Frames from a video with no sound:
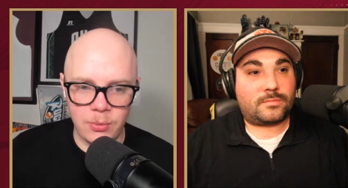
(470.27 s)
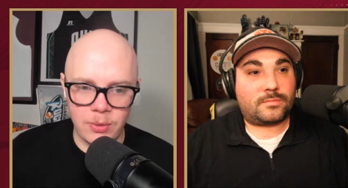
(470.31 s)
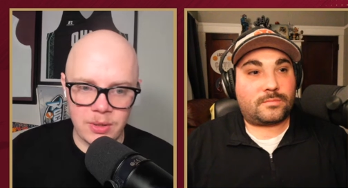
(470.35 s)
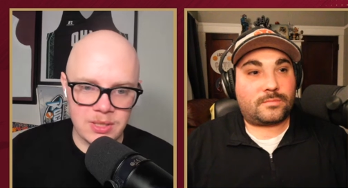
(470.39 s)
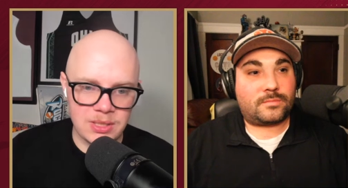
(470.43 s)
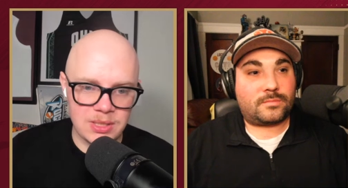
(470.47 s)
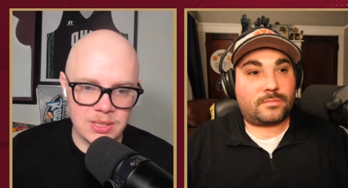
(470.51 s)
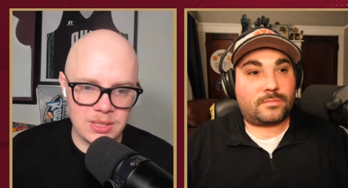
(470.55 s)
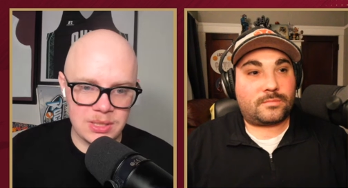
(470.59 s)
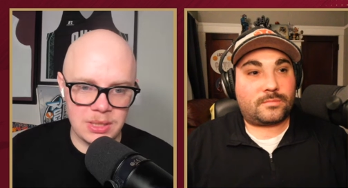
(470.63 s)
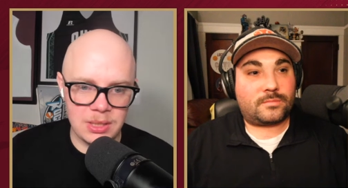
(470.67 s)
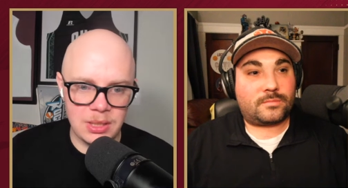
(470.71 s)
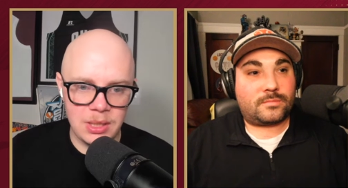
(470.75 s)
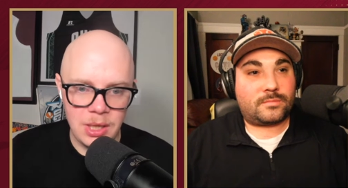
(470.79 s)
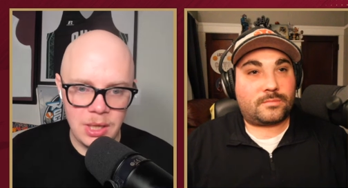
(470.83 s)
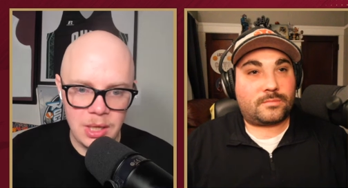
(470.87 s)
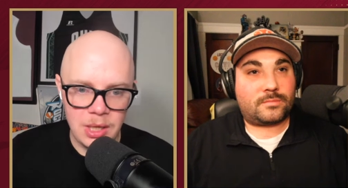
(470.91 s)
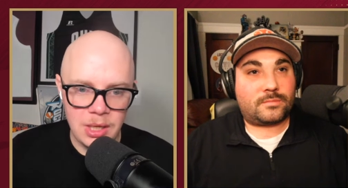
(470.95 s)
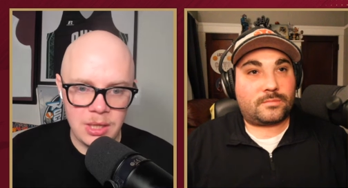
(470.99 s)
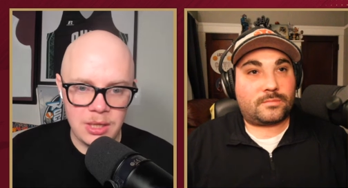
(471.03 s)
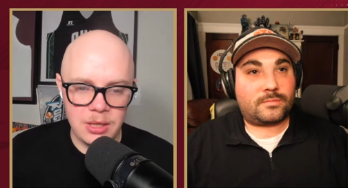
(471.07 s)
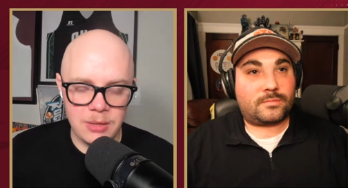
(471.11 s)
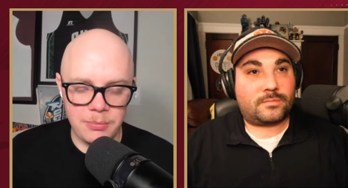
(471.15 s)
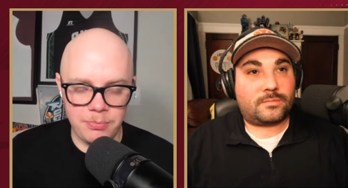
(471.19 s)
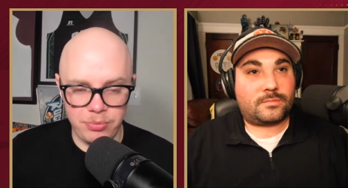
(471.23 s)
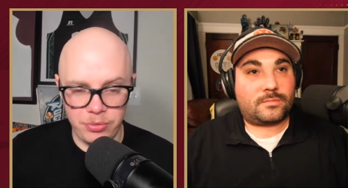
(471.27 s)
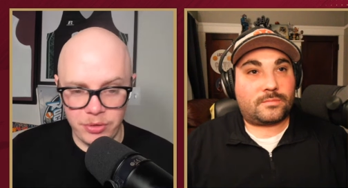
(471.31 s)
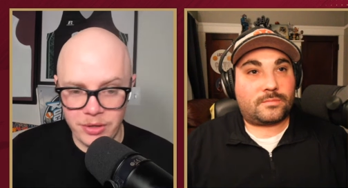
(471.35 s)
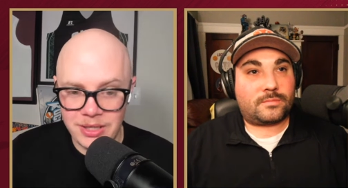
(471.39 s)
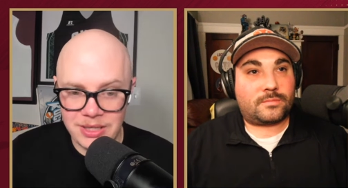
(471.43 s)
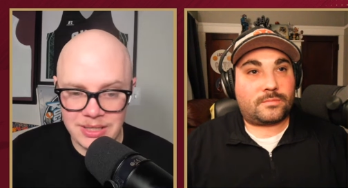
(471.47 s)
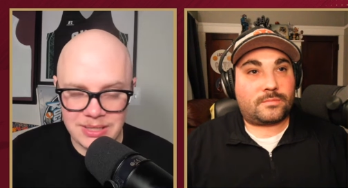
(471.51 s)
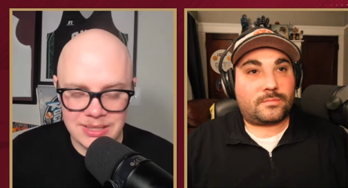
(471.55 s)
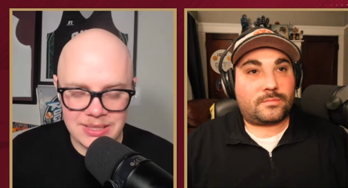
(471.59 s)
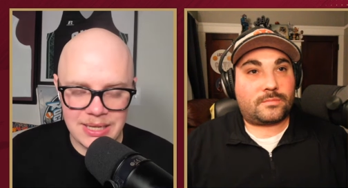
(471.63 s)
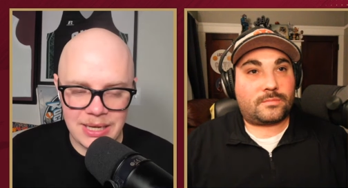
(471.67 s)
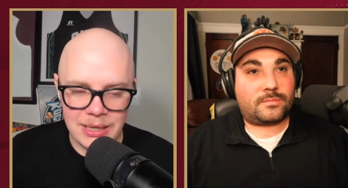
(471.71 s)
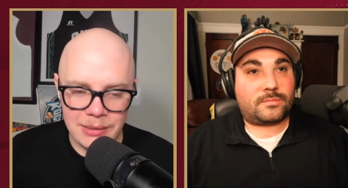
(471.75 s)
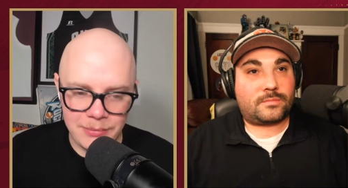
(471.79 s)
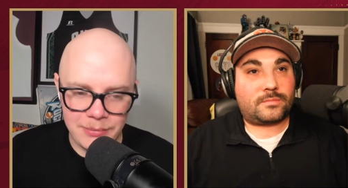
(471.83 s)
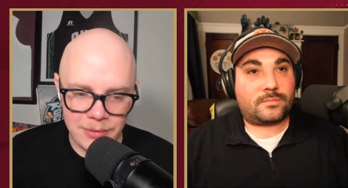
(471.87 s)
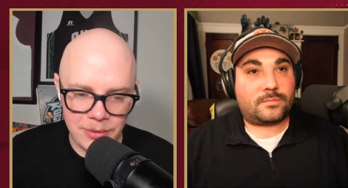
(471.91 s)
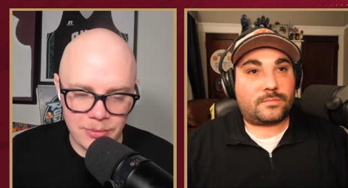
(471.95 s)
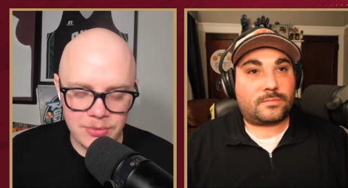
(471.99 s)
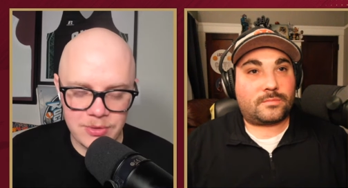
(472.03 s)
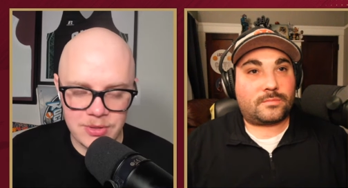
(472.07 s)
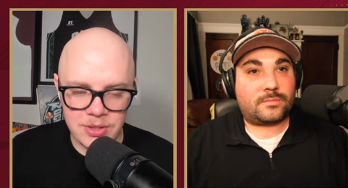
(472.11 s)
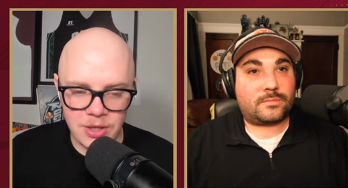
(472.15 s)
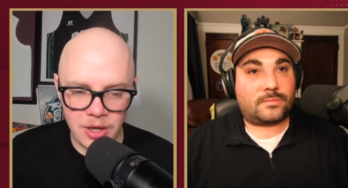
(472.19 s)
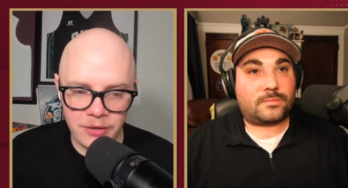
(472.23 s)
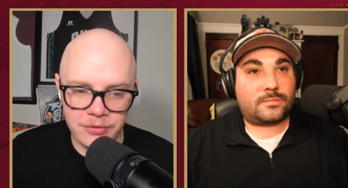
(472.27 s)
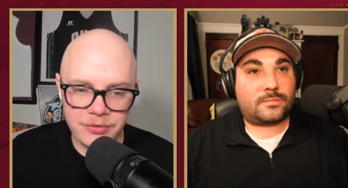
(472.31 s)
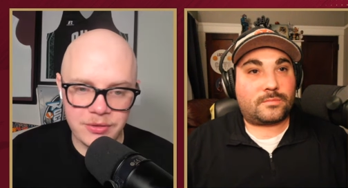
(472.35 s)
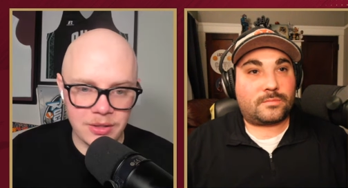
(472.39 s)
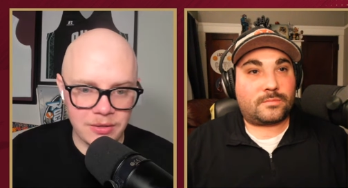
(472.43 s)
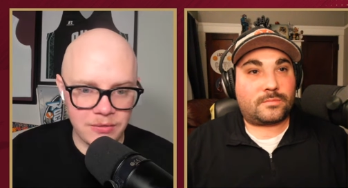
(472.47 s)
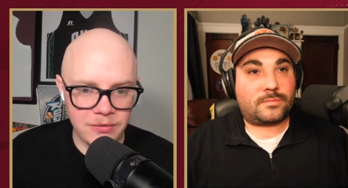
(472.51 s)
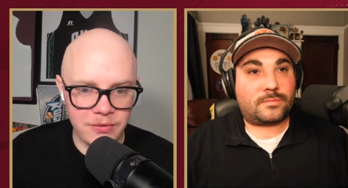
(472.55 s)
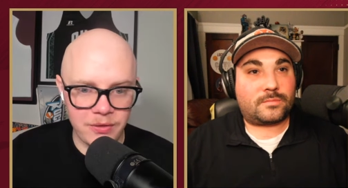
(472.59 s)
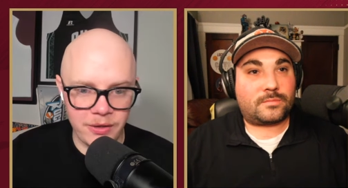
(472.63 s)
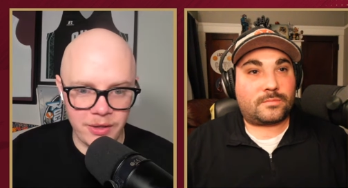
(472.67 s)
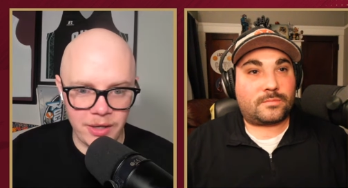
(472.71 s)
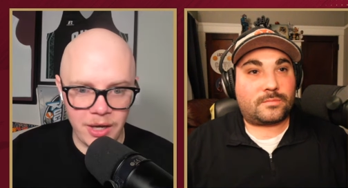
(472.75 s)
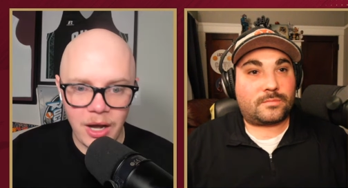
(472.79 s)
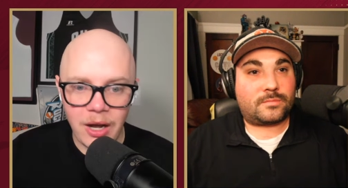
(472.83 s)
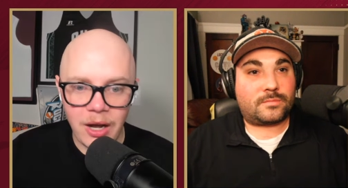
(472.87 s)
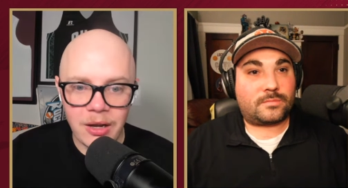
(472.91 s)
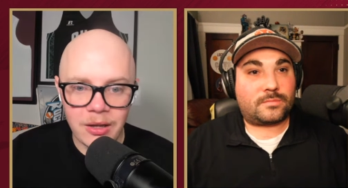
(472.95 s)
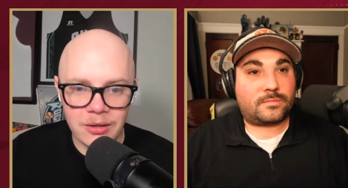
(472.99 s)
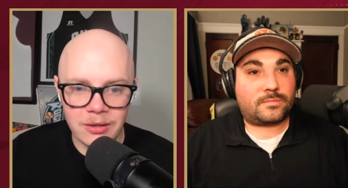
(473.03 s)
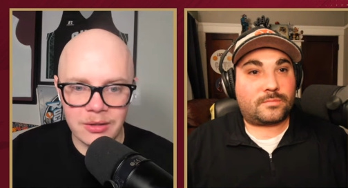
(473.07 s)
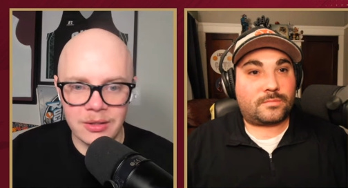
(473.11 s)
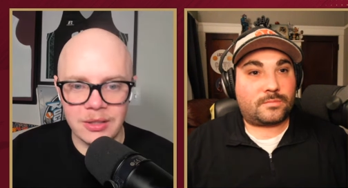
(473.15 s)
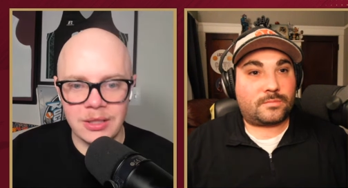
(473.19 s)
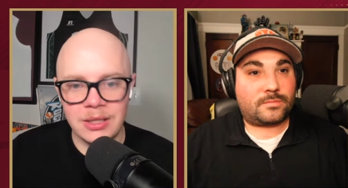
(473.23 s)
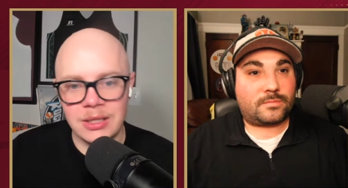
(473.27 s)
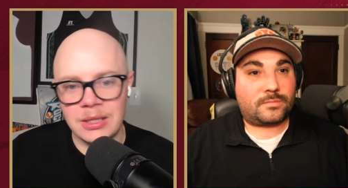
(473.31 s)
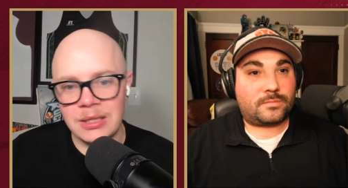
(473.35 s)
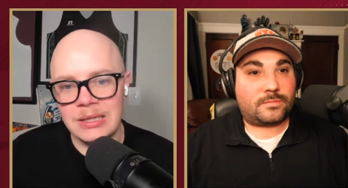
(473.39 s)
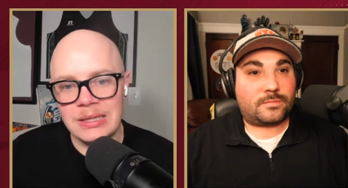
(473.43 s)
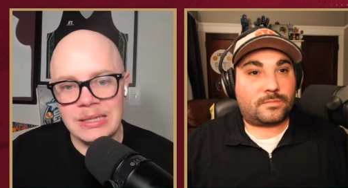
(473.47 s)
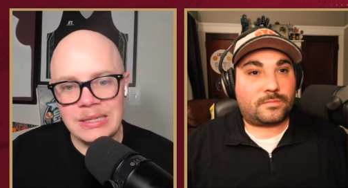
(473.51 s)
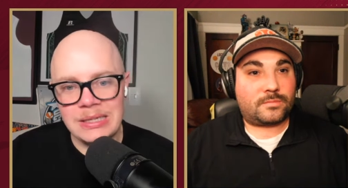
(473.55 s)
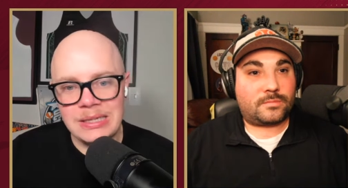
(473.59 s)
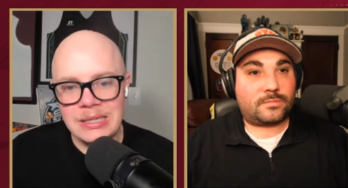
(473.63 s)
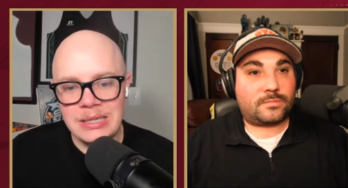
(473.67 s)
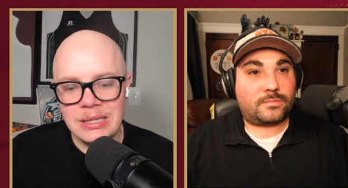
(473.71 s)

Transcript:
Speaker 1: It wasn't the prettiest game. It was often very ugly.